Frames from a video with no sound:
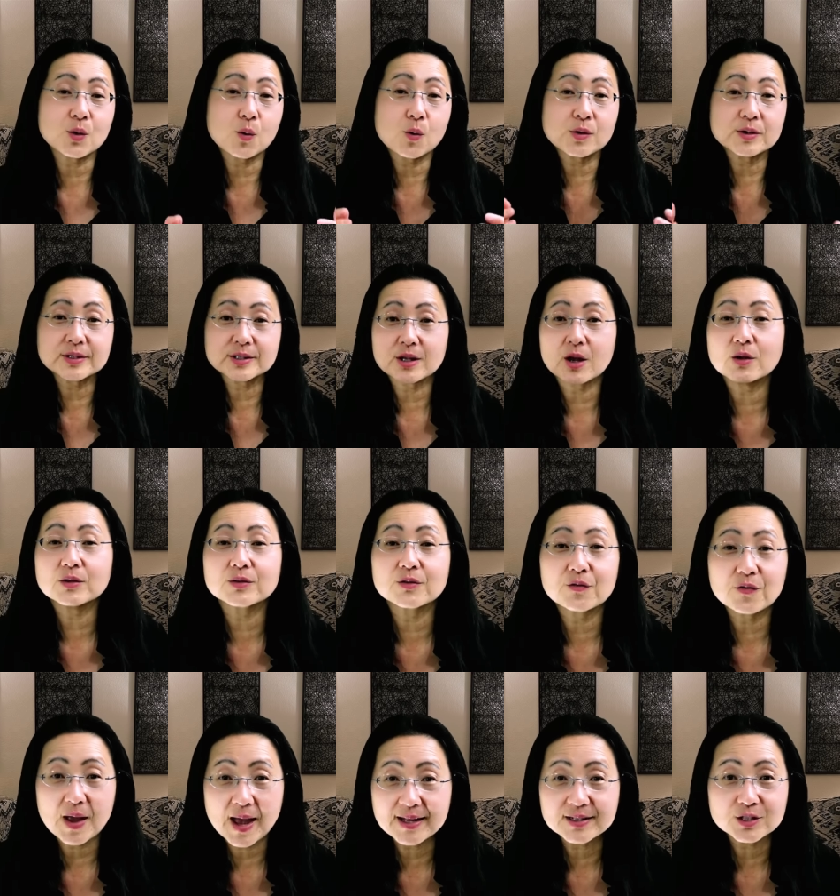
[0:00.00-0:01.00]
or salt and
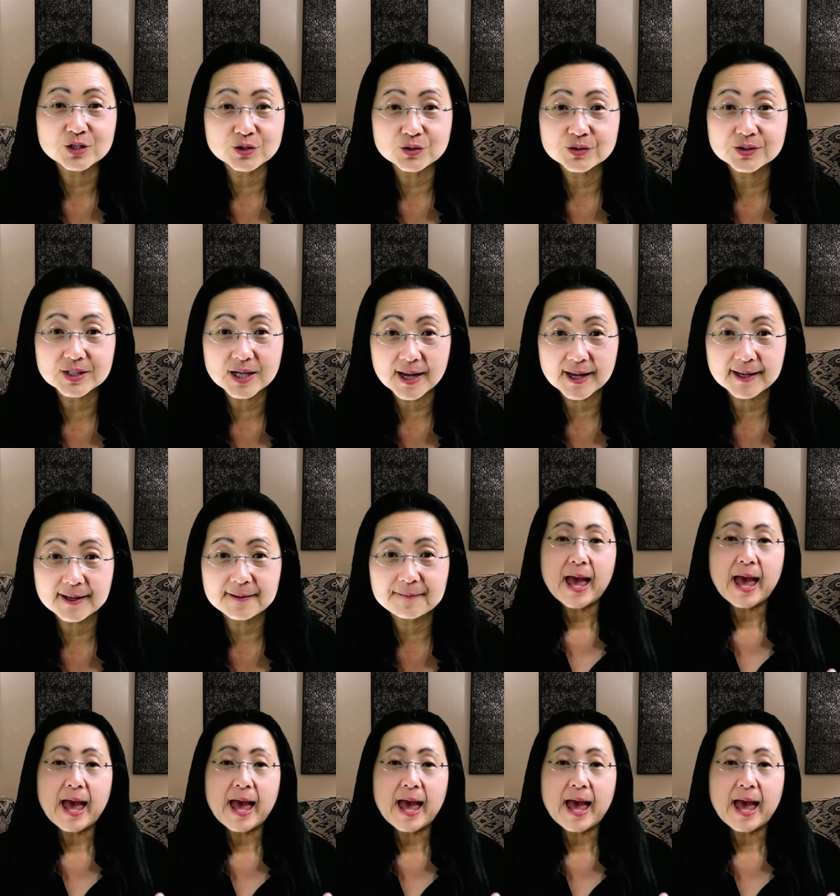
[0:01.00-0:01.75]
fat to your diet.